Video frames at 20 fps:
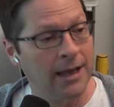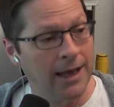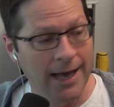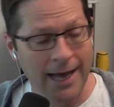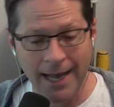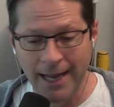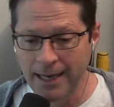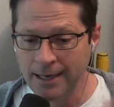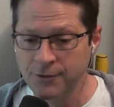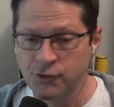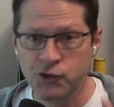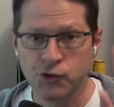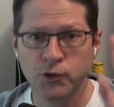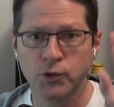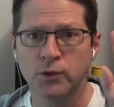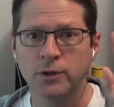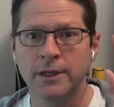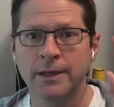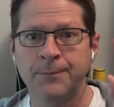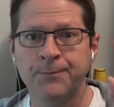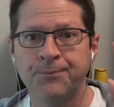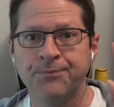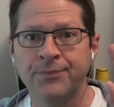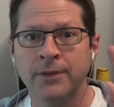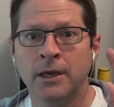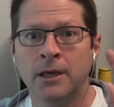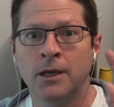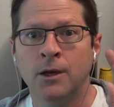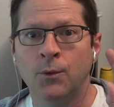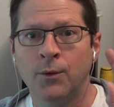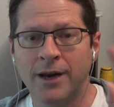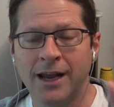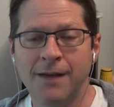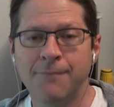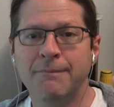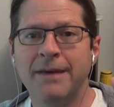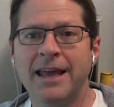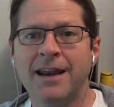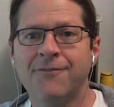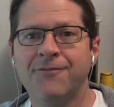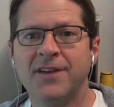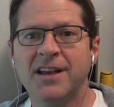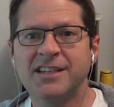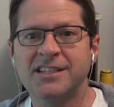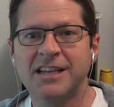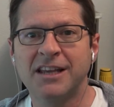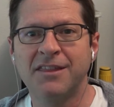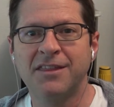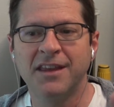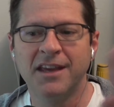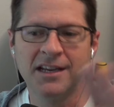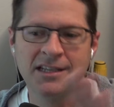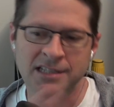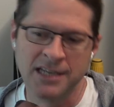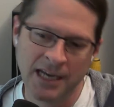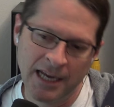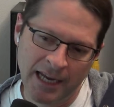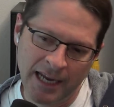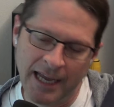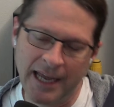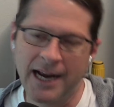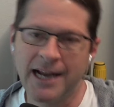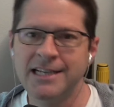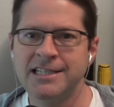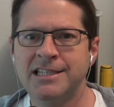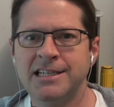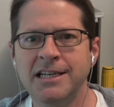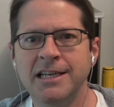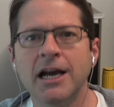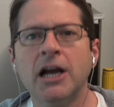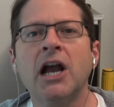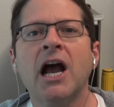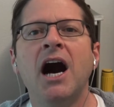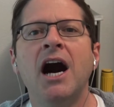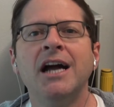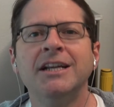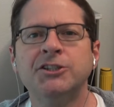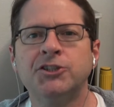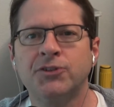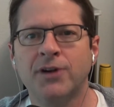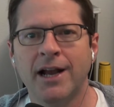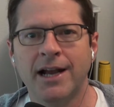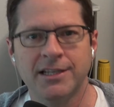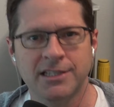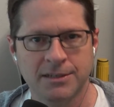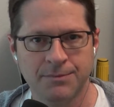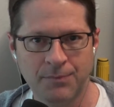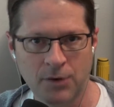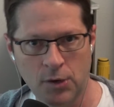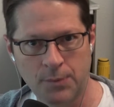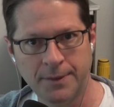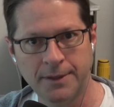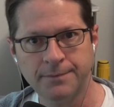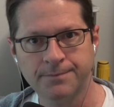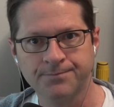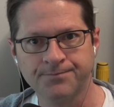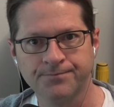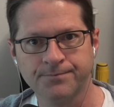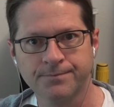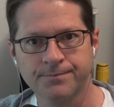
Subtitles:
I truly, when I'm manifesting things and I see a contrast moment,